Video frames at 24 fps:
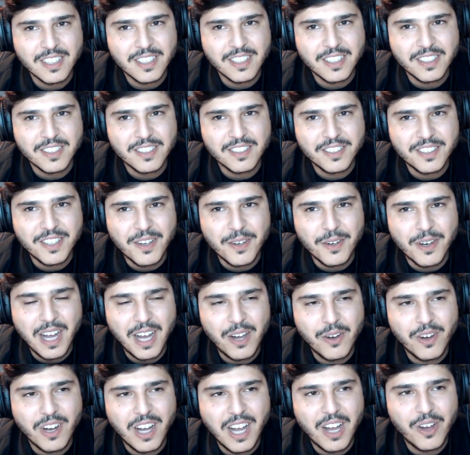So
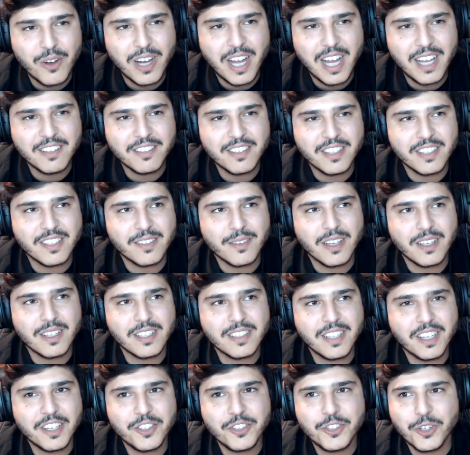how has
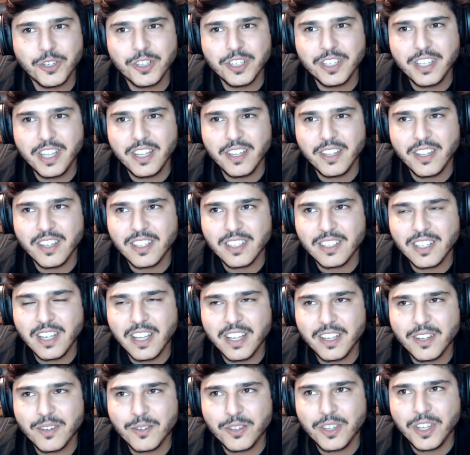the journey,
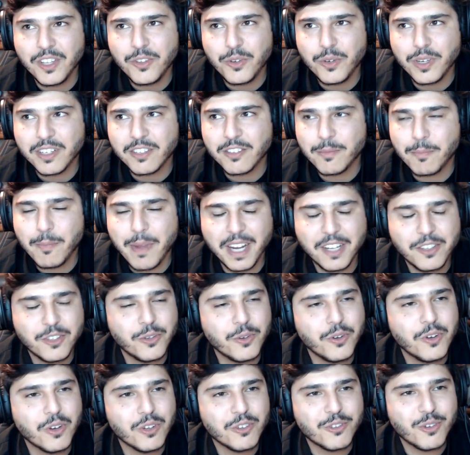like, did you expect to
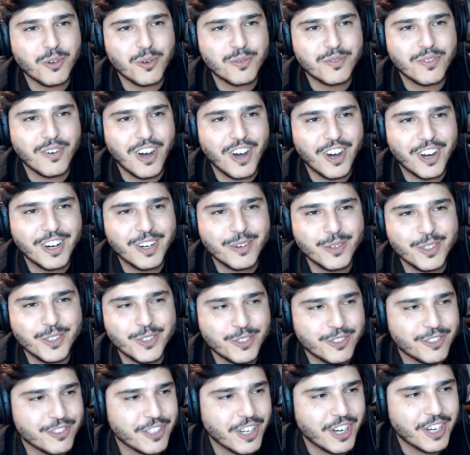go so far when
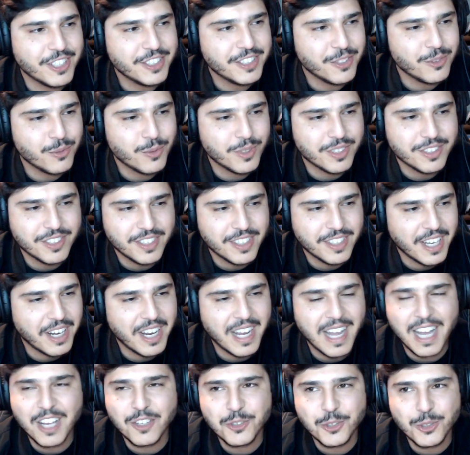you started? Was it a
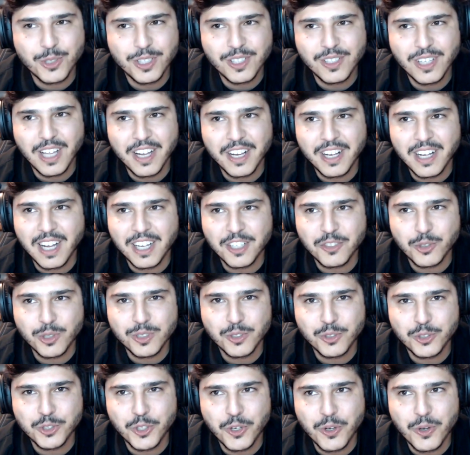casual
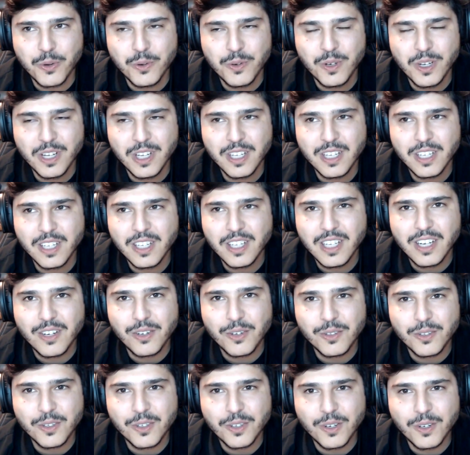show,
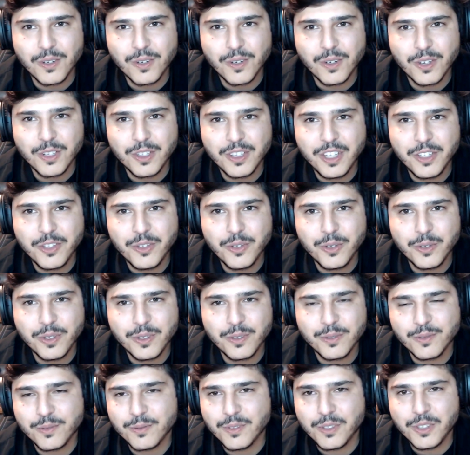or did
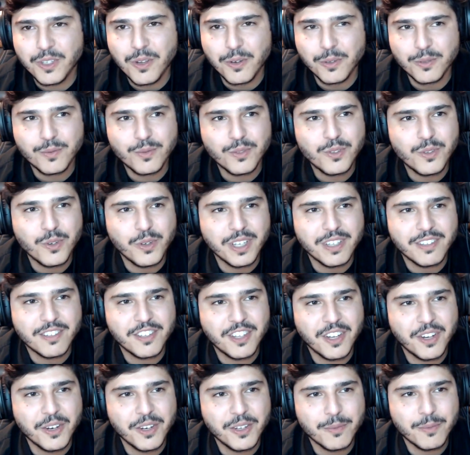you took
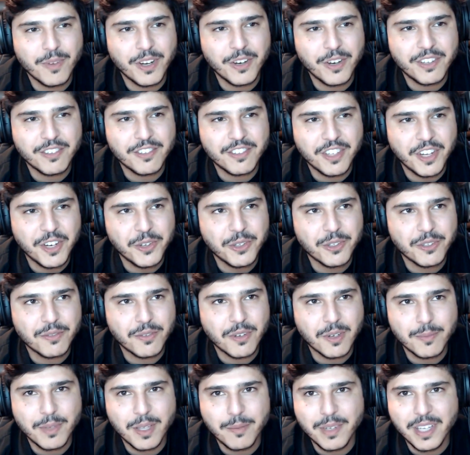it very serious
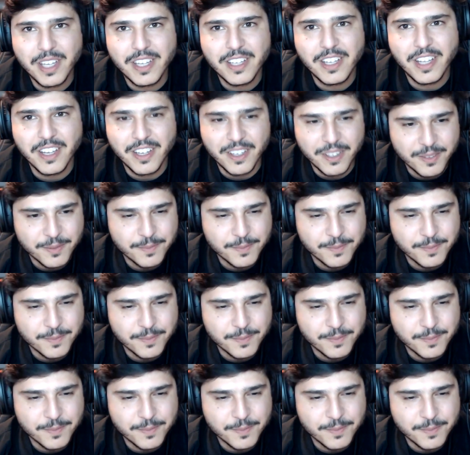from the beginning?